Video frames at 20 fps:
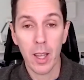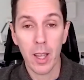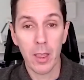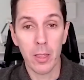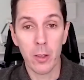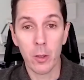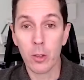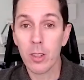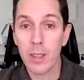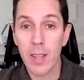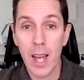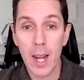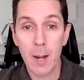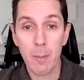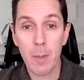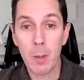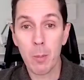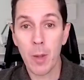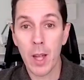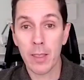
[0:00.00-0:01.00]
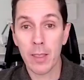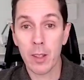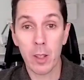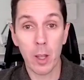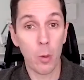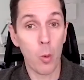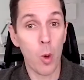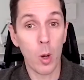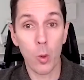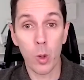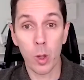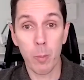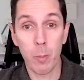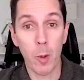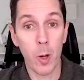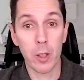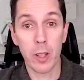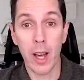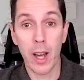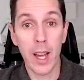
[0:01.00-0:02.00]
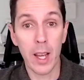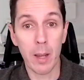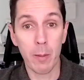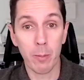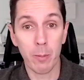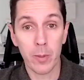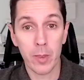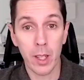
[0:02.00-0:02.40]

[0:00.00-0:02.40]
There's a lot of people out there that want to work part time,